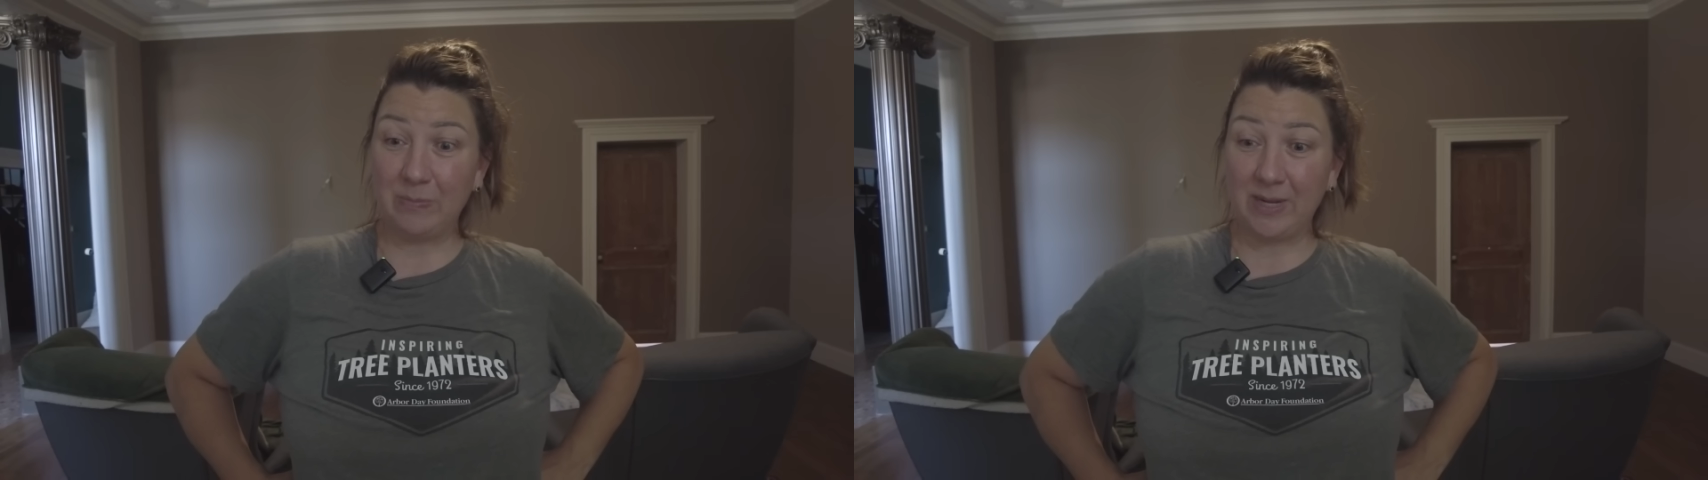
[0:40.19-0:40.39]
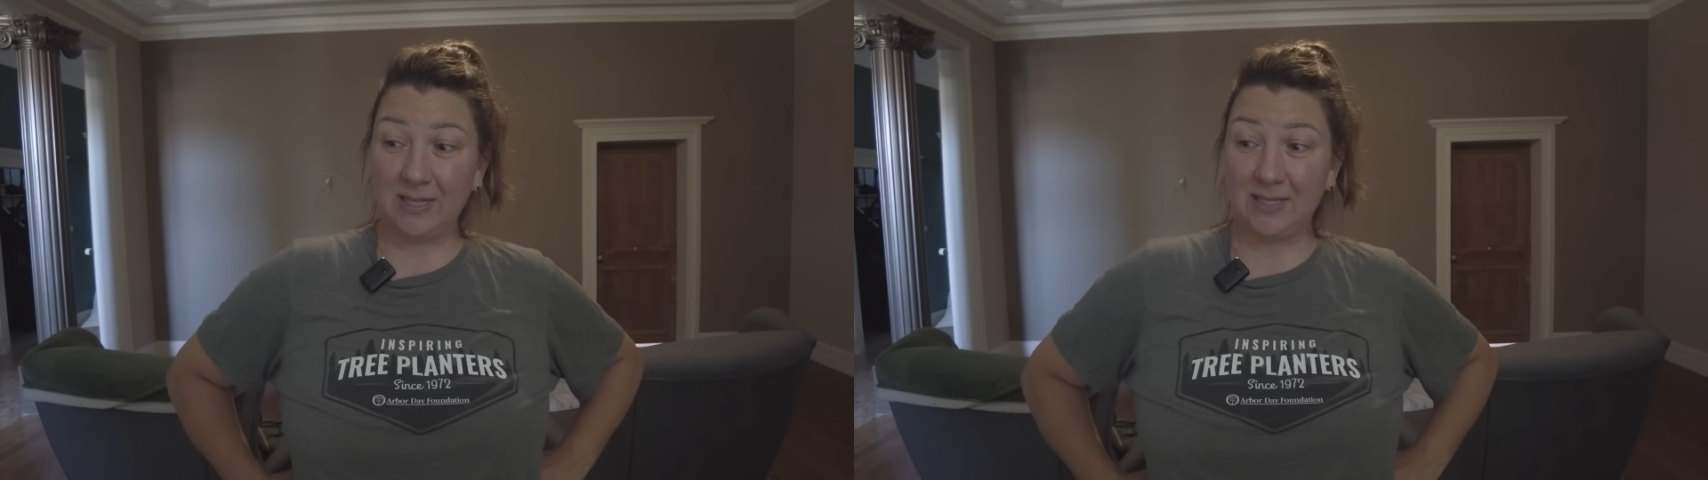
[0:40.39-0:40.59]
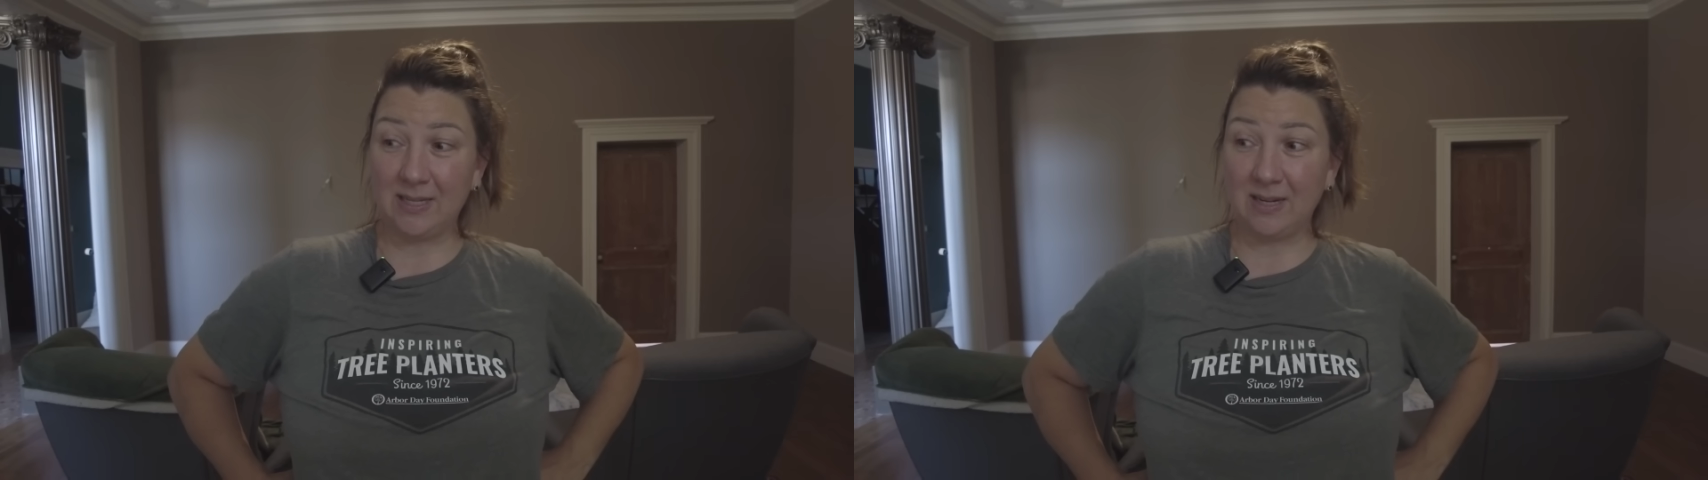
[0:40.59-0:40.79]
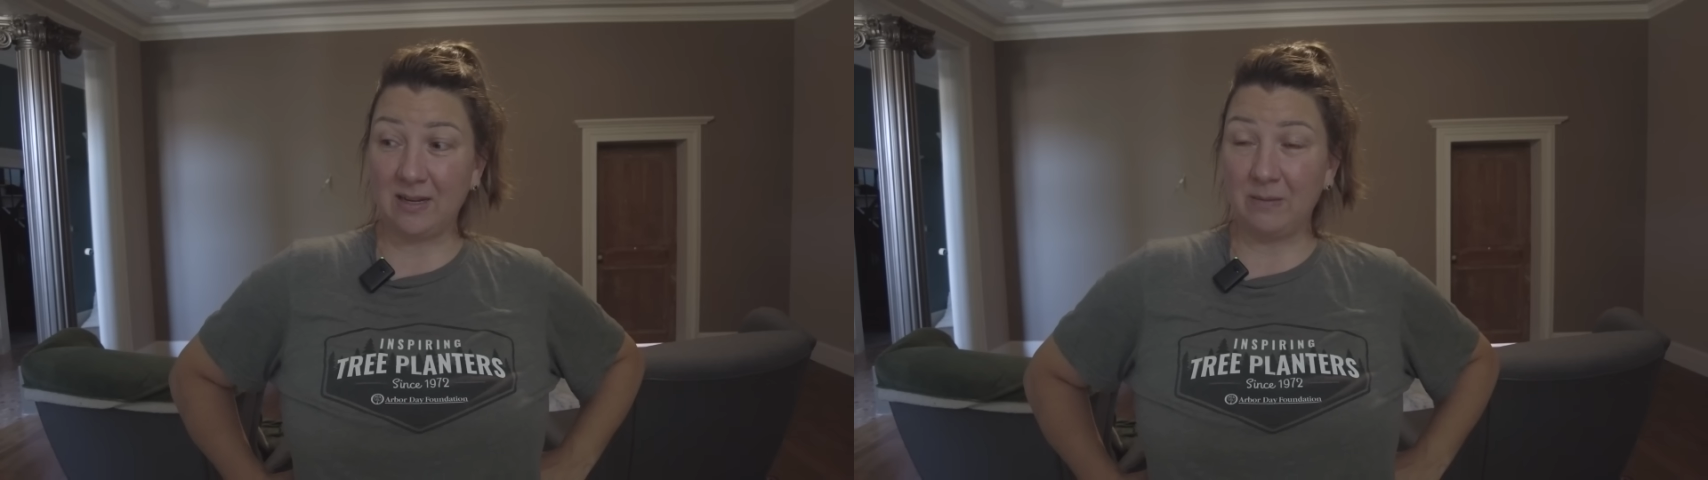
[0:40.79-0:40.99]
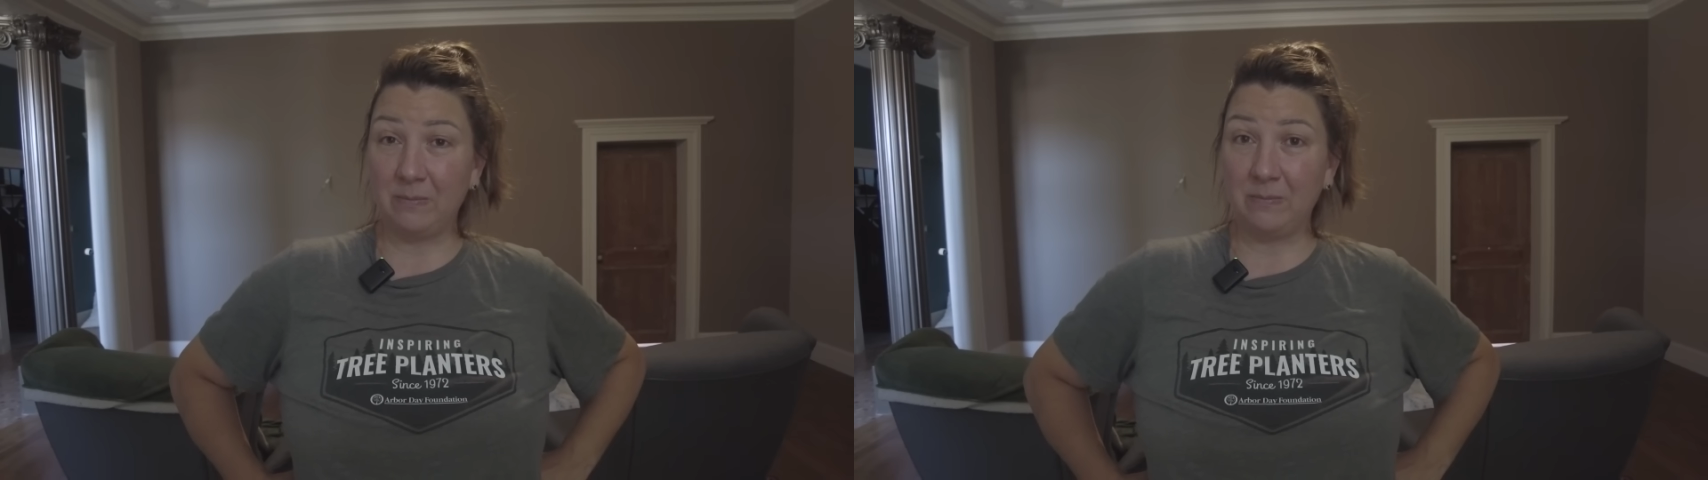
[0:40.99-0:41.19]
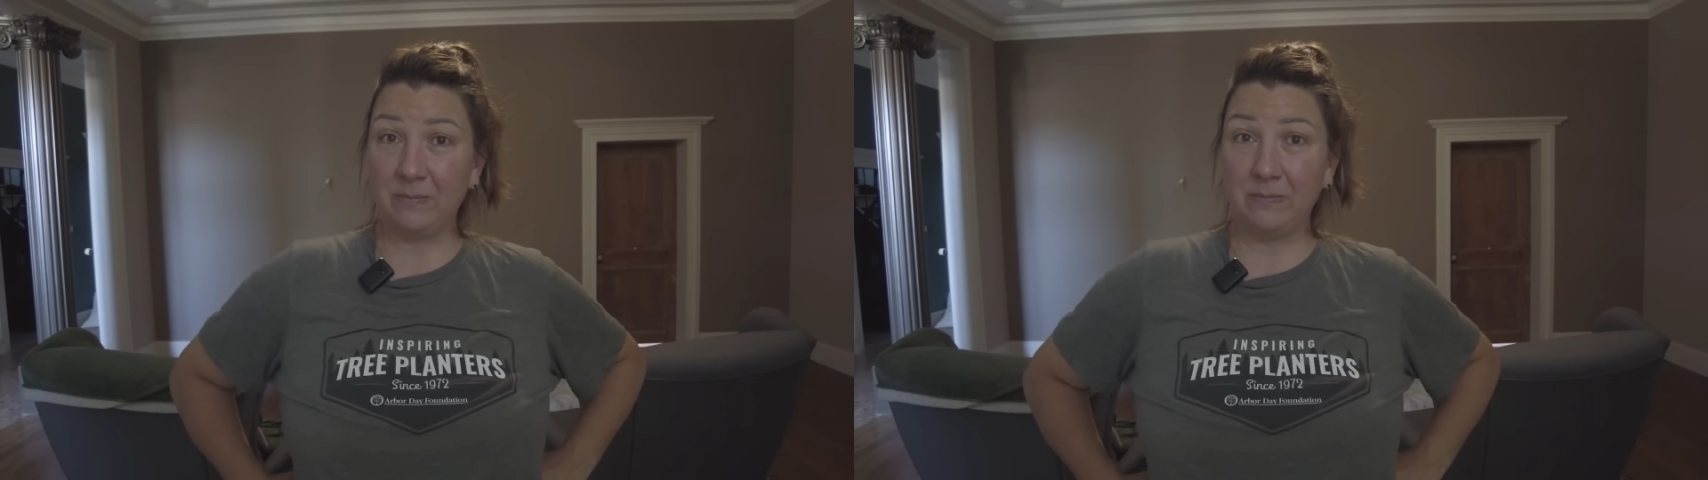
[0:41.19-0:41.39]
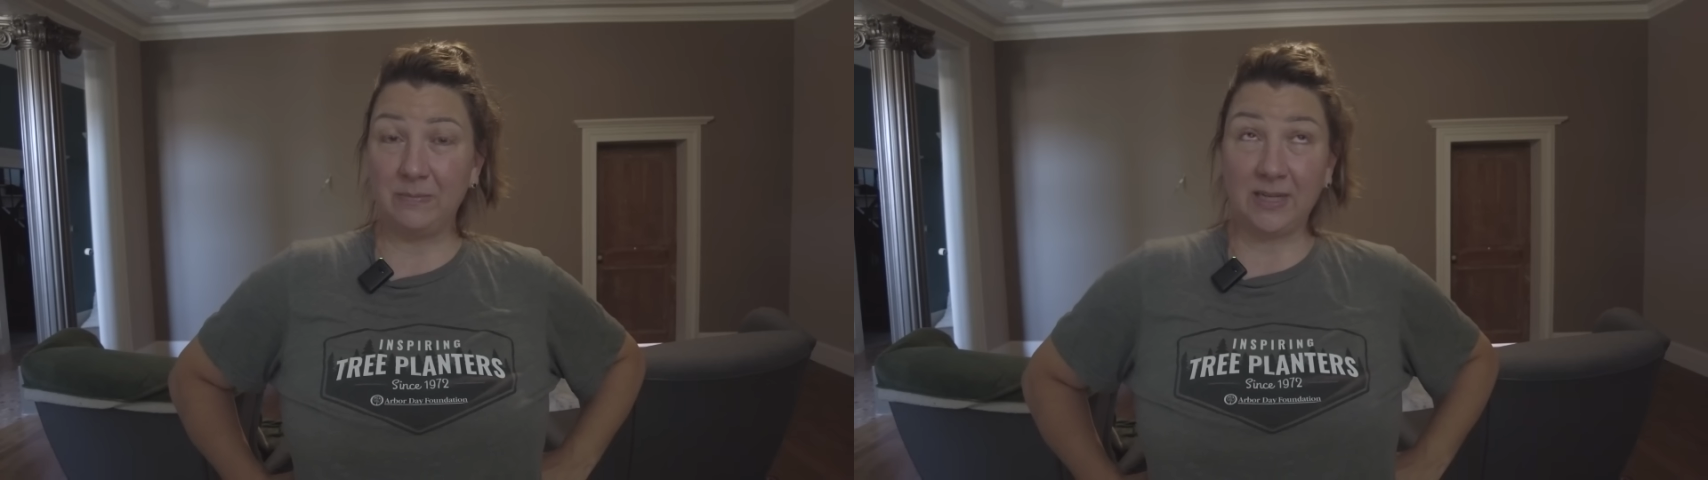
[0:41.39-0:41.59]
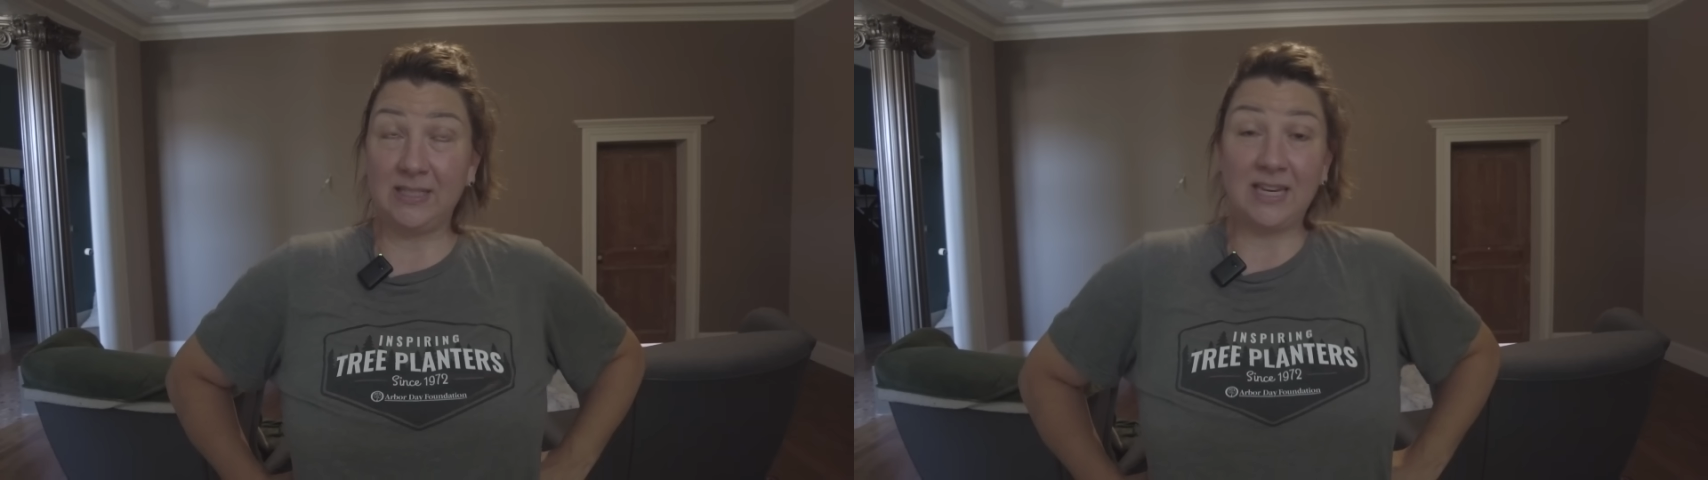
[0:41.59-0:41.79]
But like